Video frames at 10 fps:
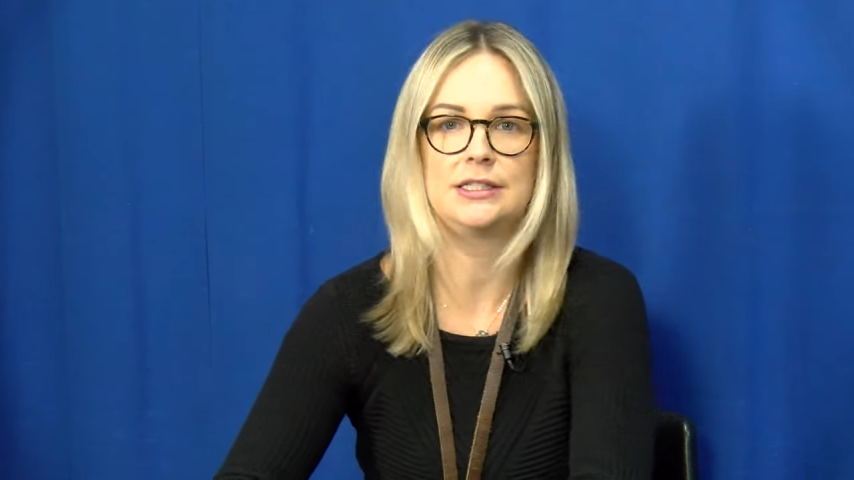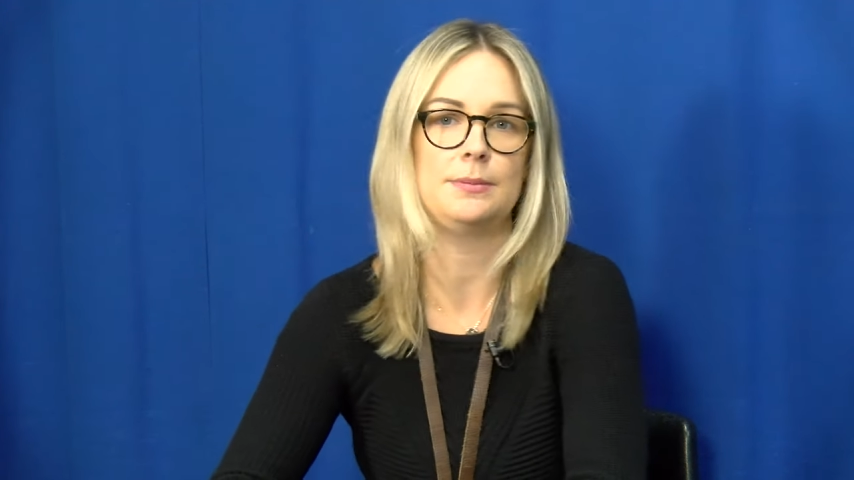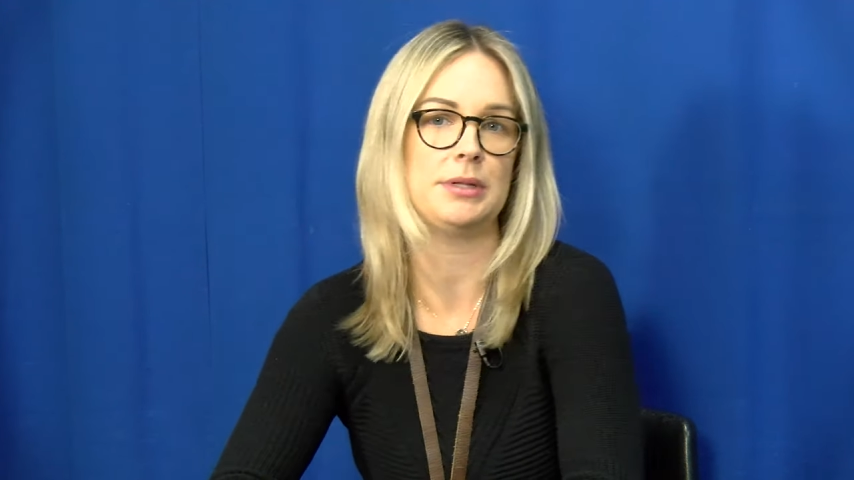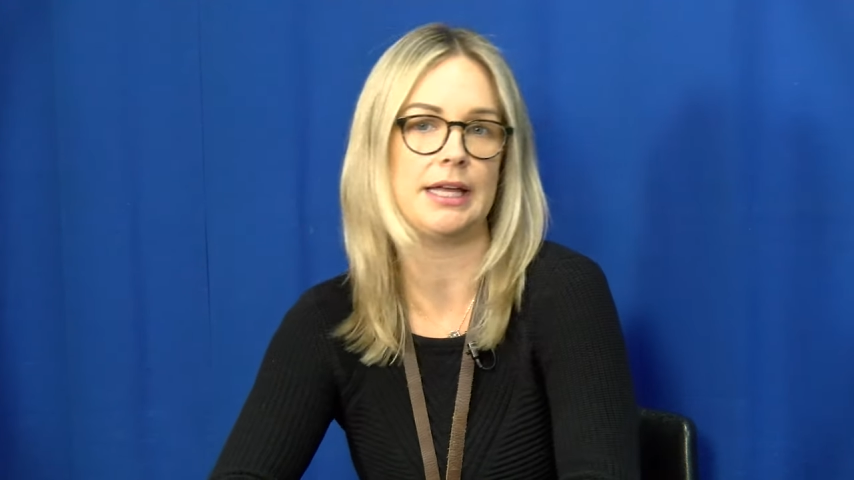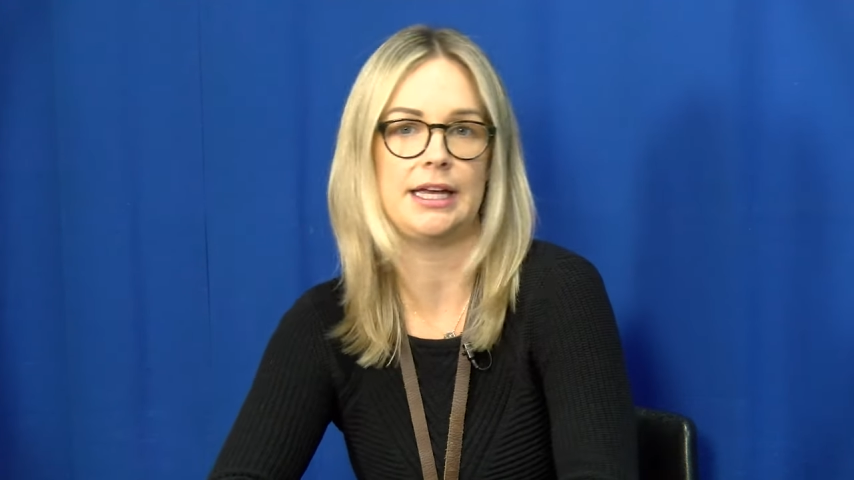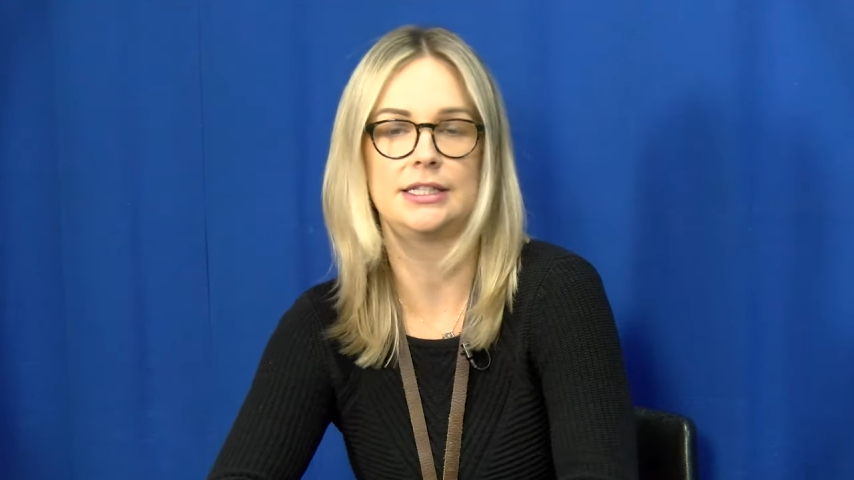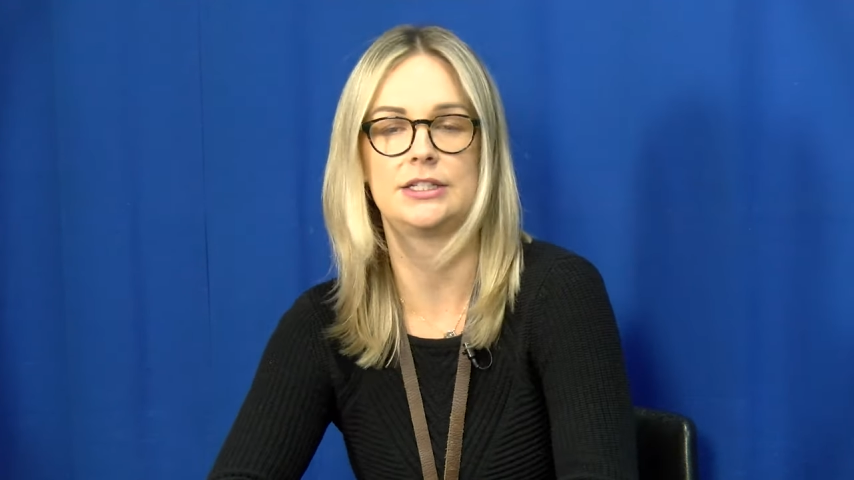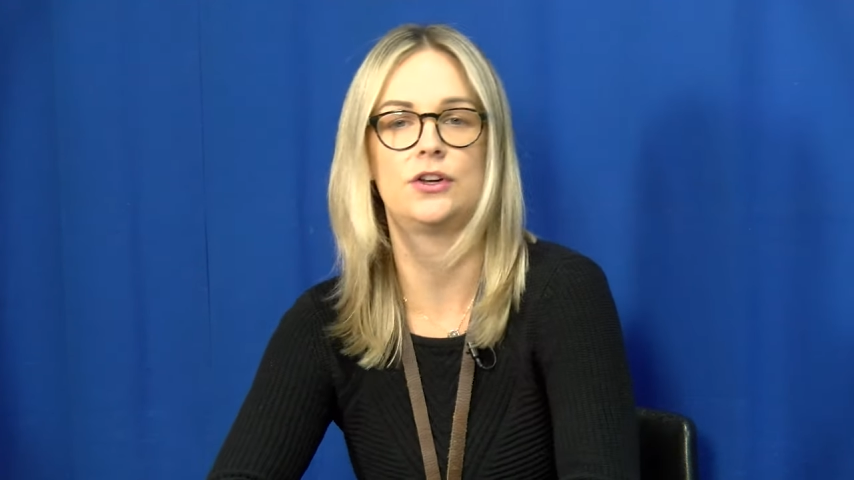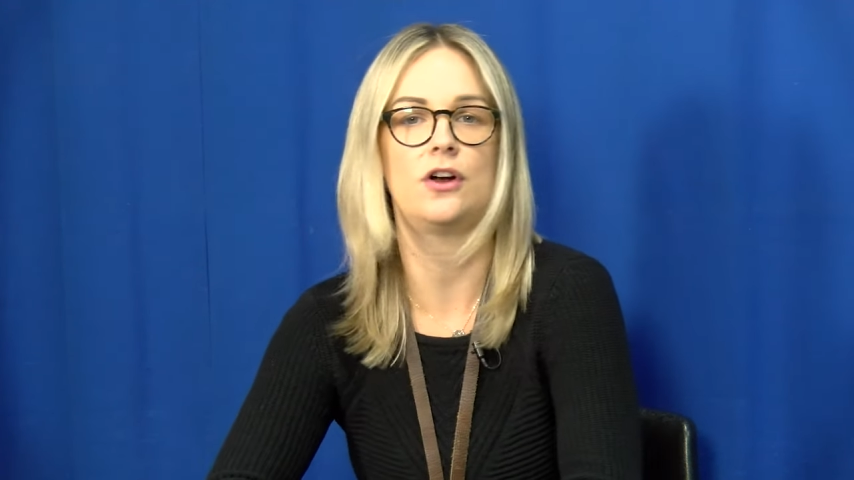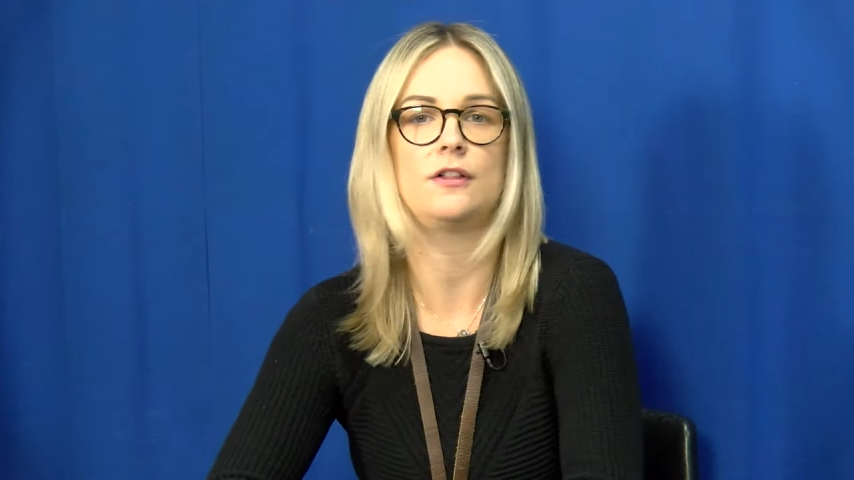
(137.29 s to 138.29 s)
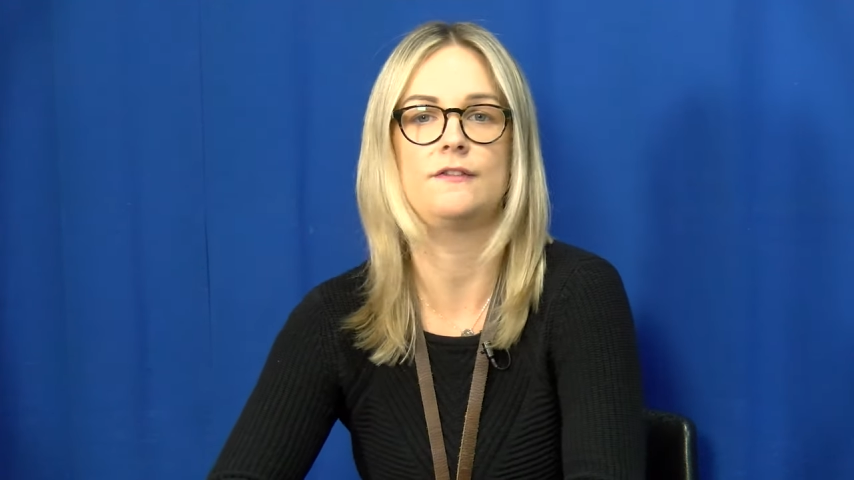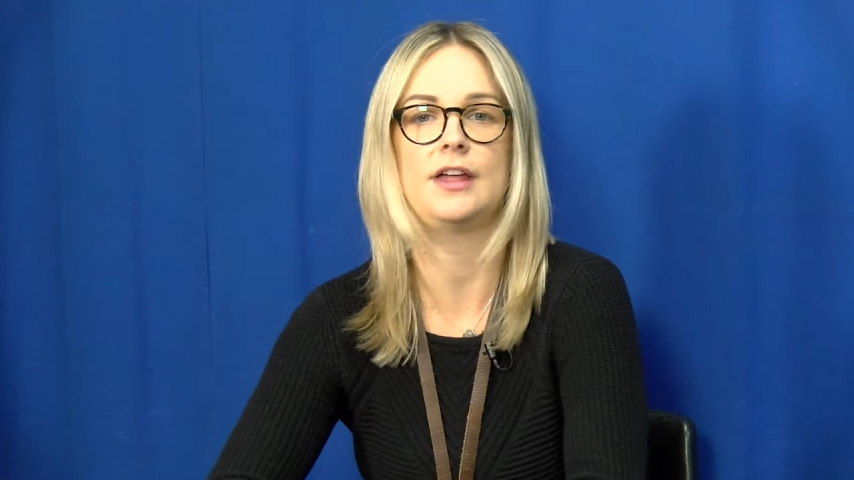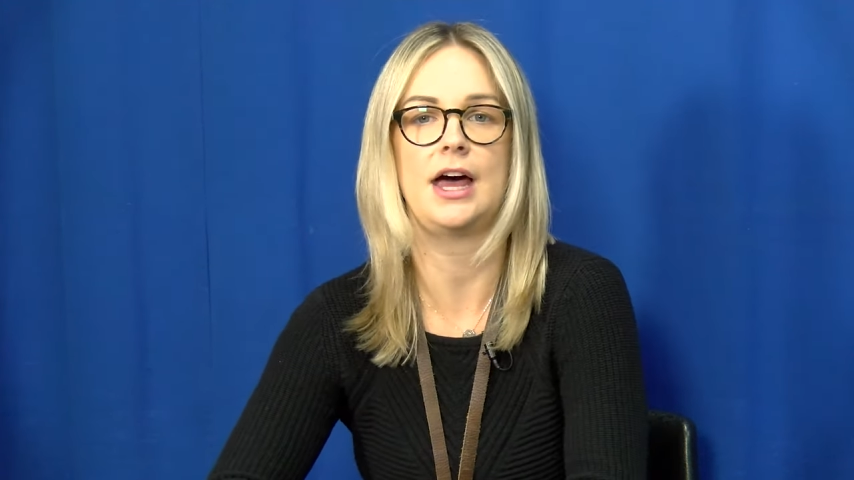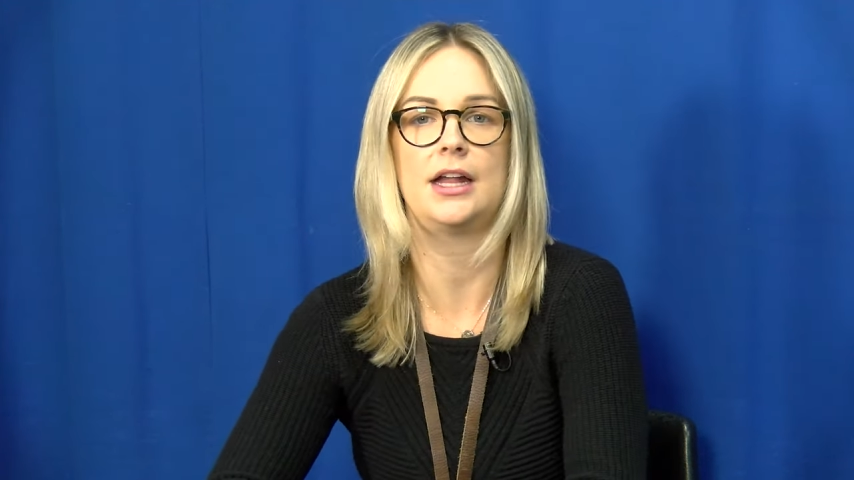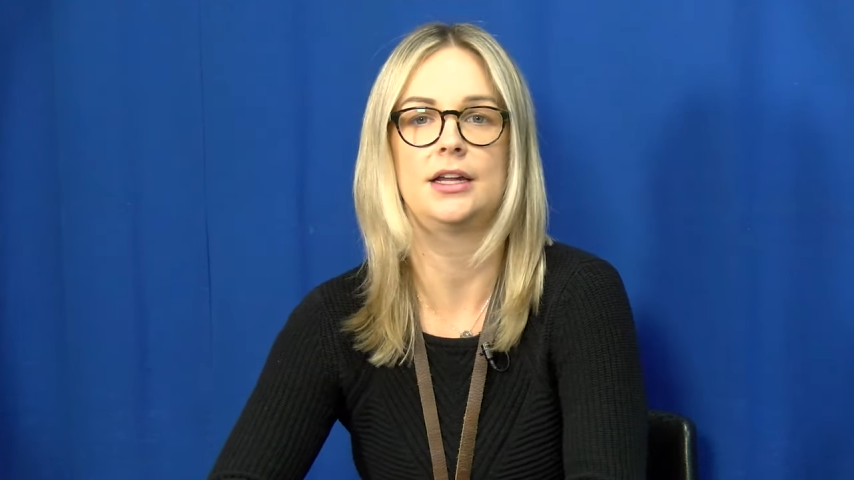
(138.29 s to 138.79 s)
and the plans and all of
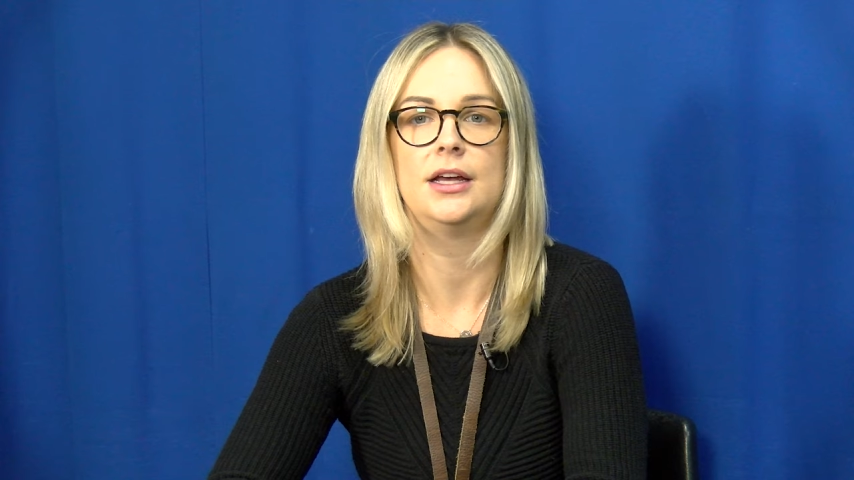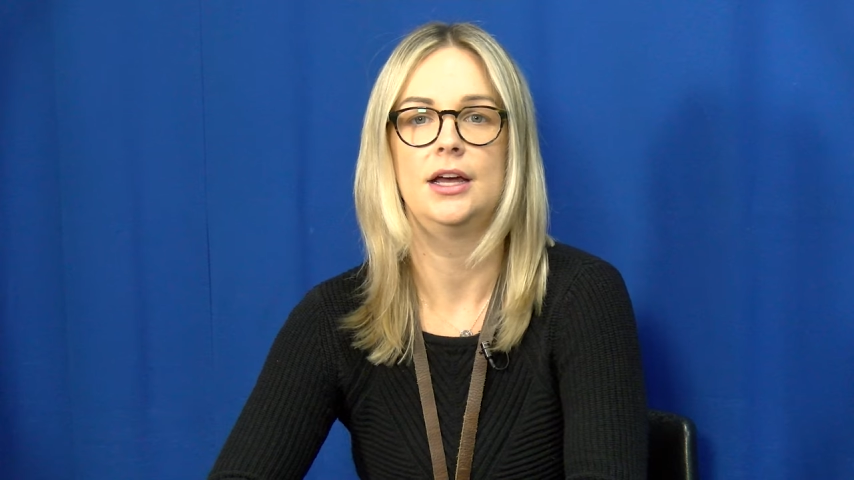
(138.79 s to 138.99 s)
that.